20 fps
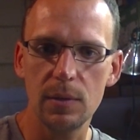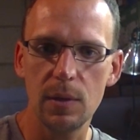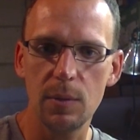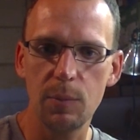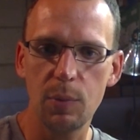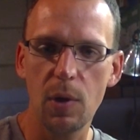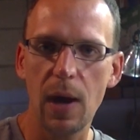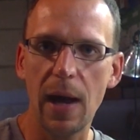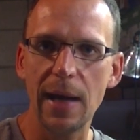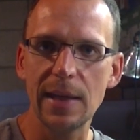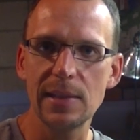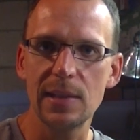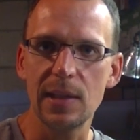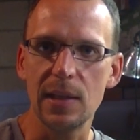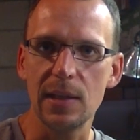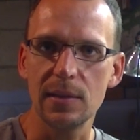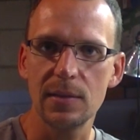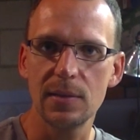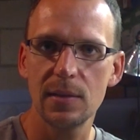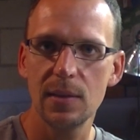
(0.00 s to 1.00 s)
the
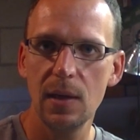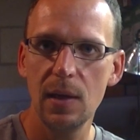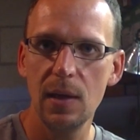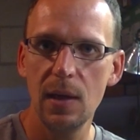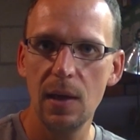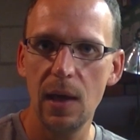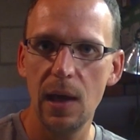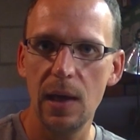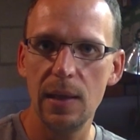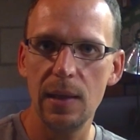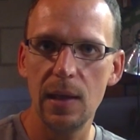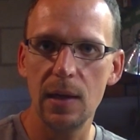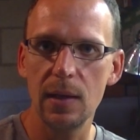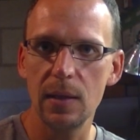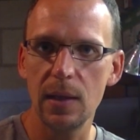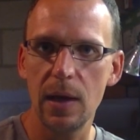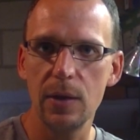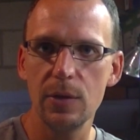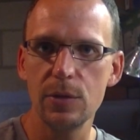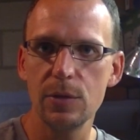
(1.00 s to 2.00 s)
process and then
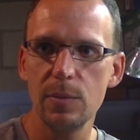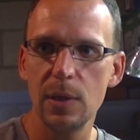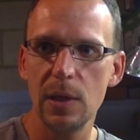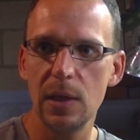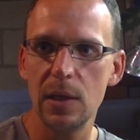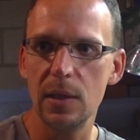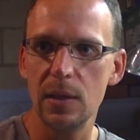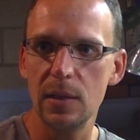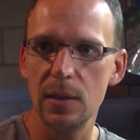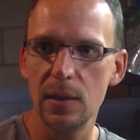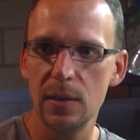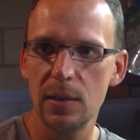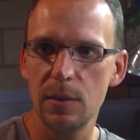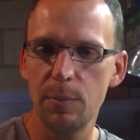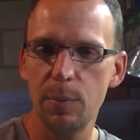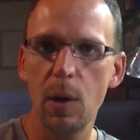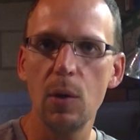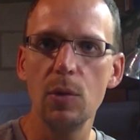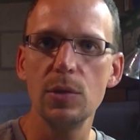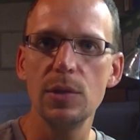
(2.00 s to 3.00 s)
allows me to, to
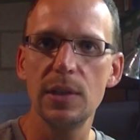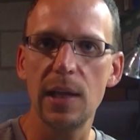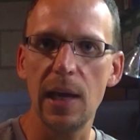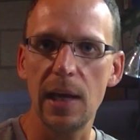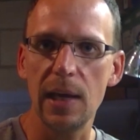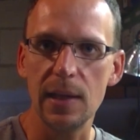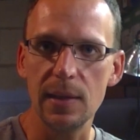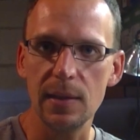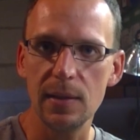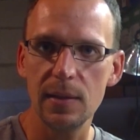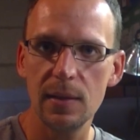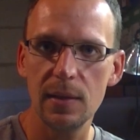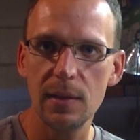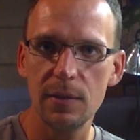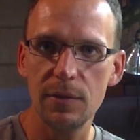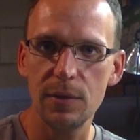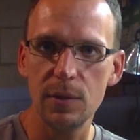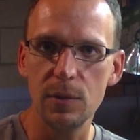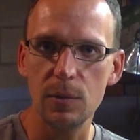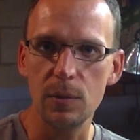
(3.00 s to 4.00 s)
post edit,
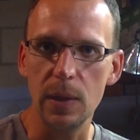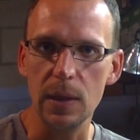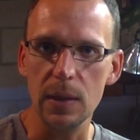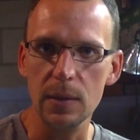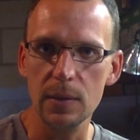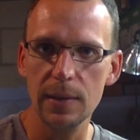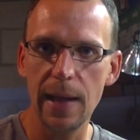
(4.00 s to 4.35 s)
if you will.